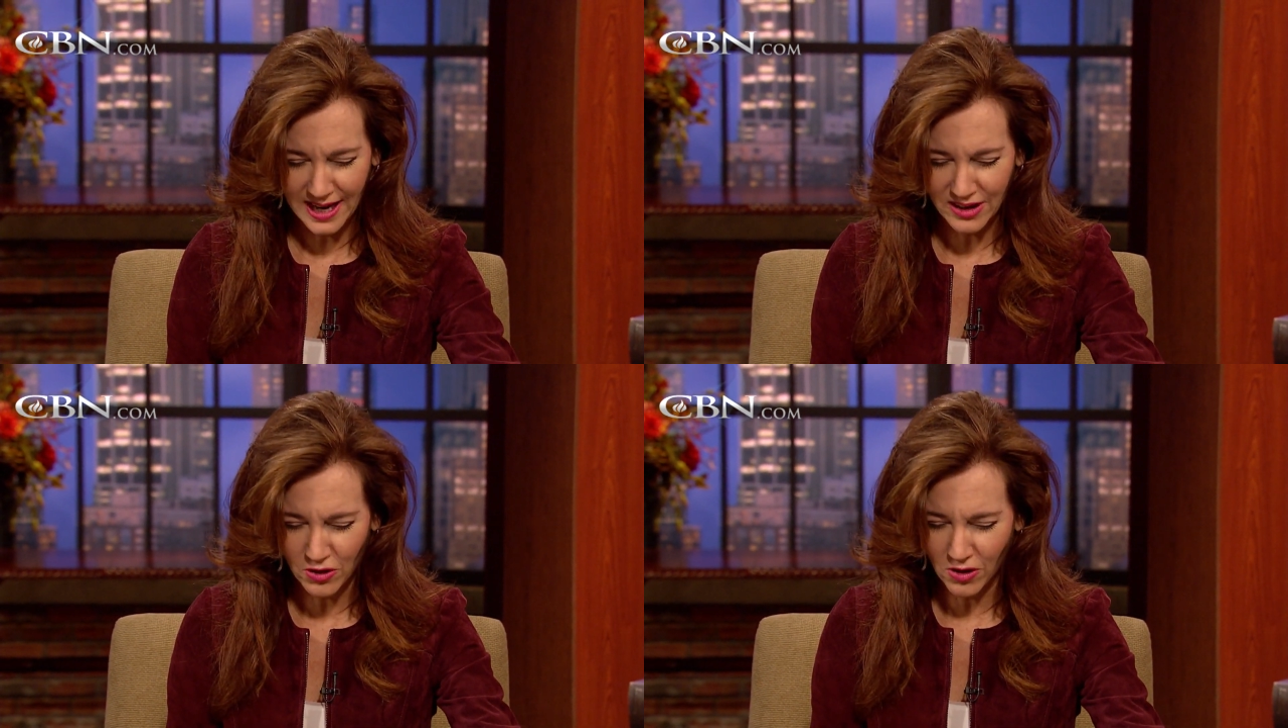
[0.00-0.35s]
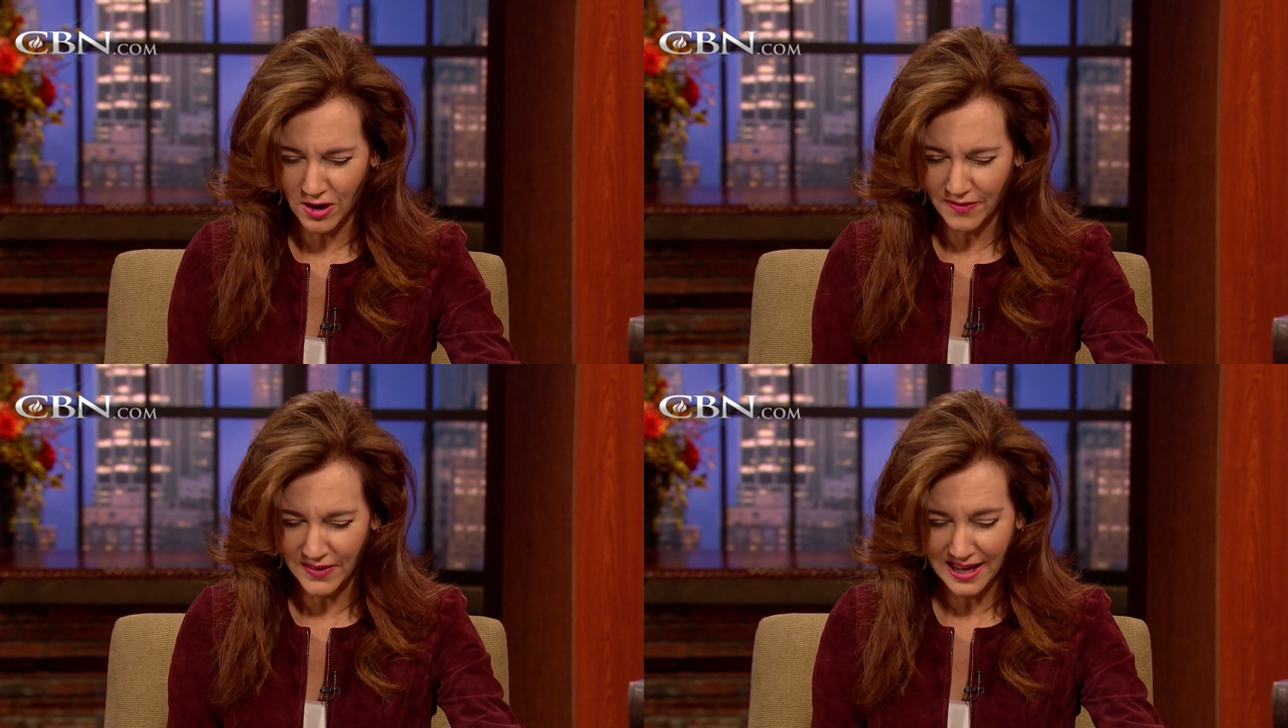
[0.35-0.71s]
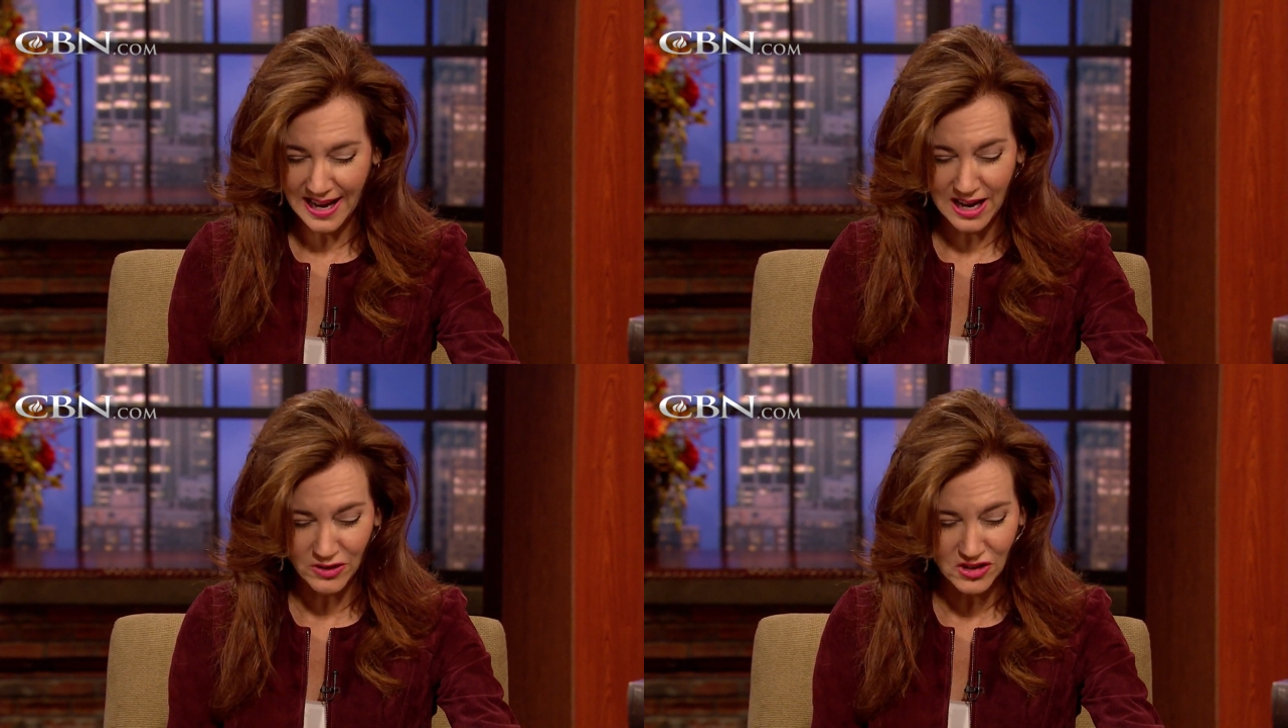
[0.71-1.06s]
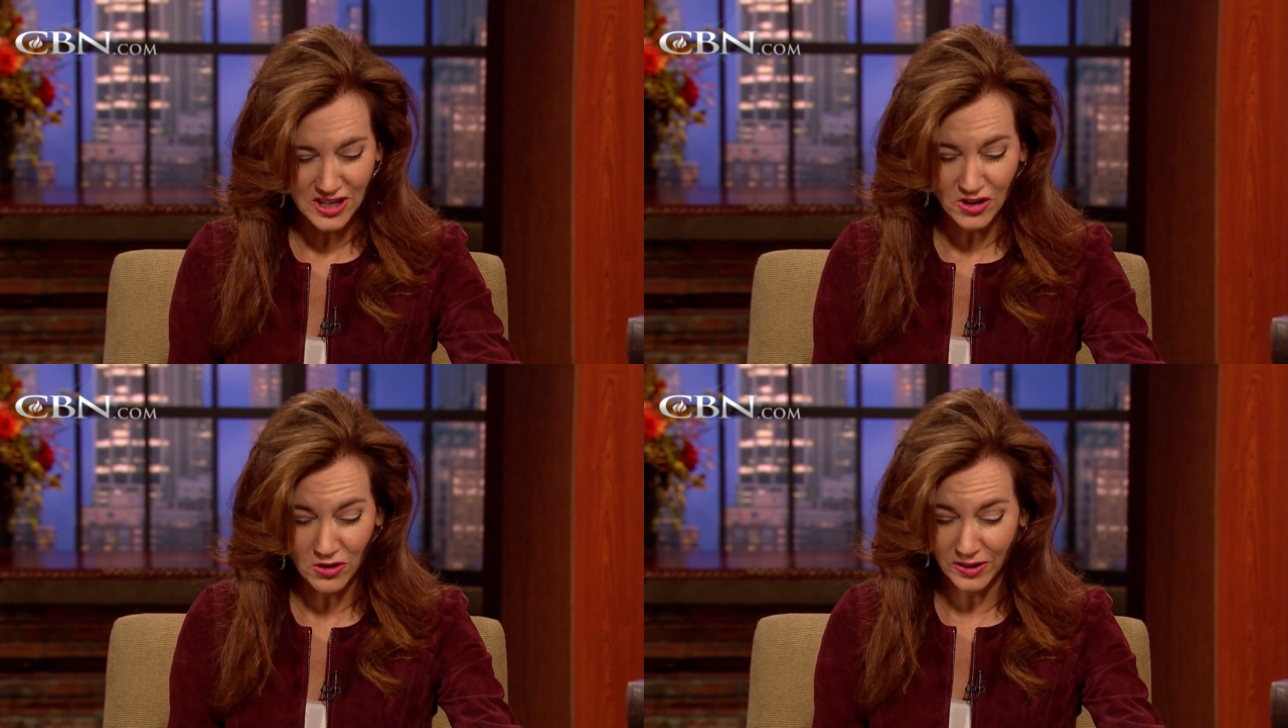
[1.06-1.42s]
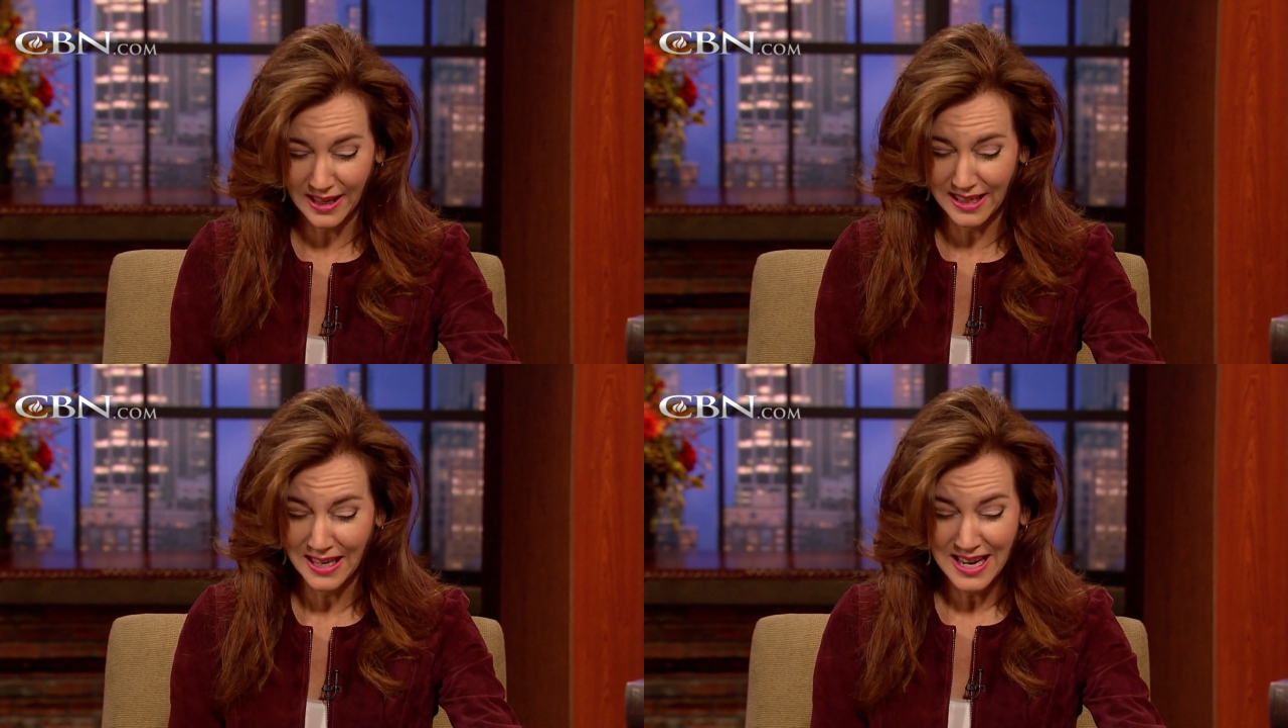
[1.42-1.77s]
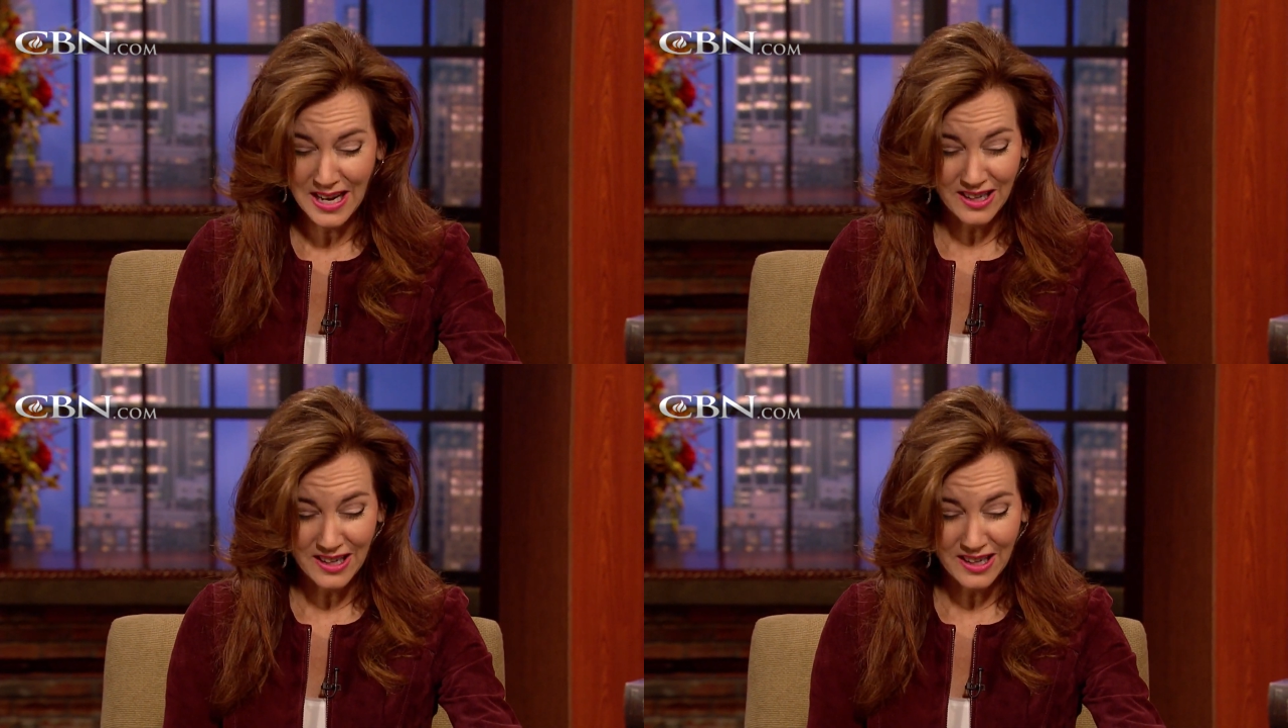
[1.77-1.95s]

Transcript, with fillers: and you're on the couch, and you're like,